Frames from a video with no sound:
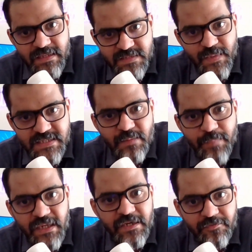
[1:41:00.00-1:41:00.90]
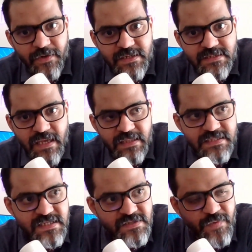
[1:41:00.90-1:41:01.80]
and this makes a big difference
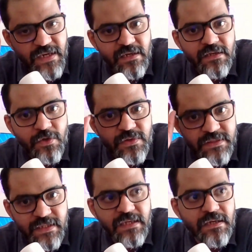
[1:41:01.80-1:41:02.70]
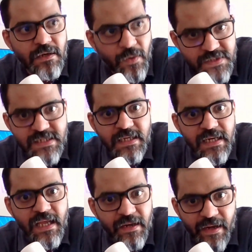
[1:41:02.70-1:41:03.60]
and this is when you think
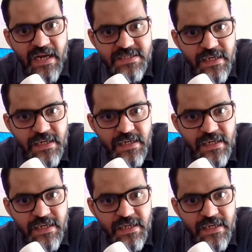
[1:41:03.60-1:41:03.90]
logically and